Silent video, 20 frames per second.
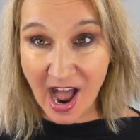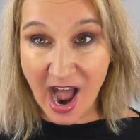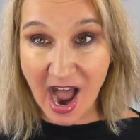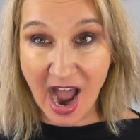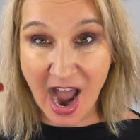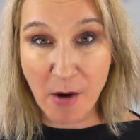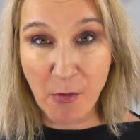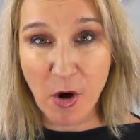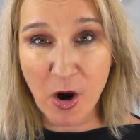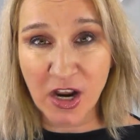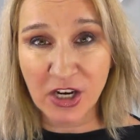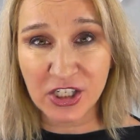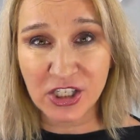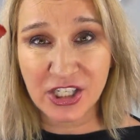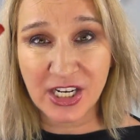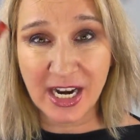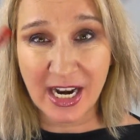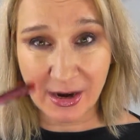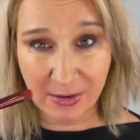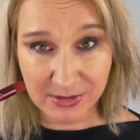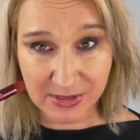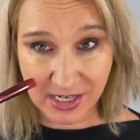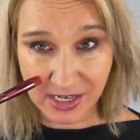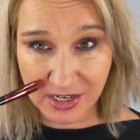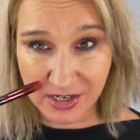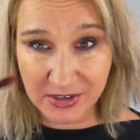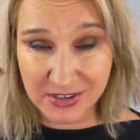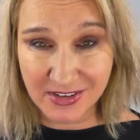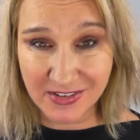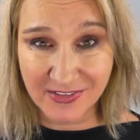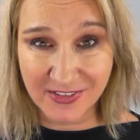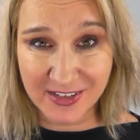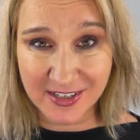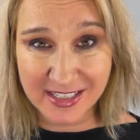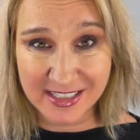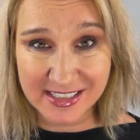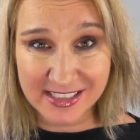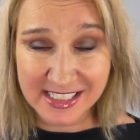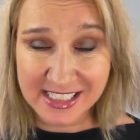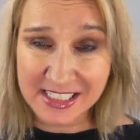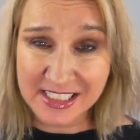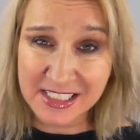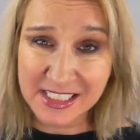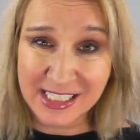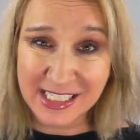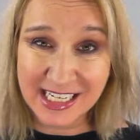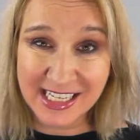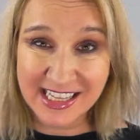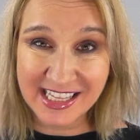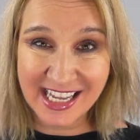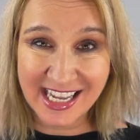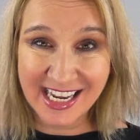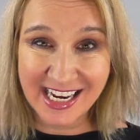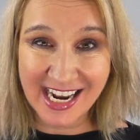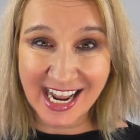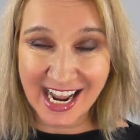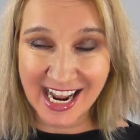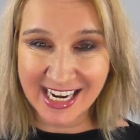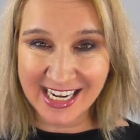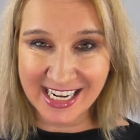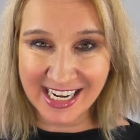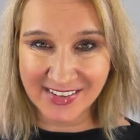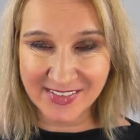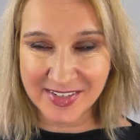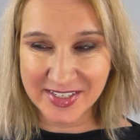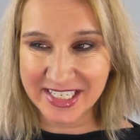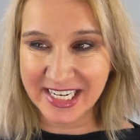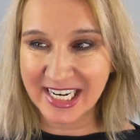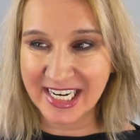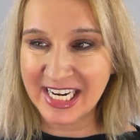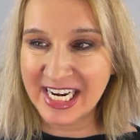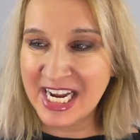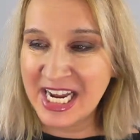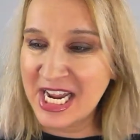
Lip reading: I washed it and I was gonna use it for concealer, and then I never did.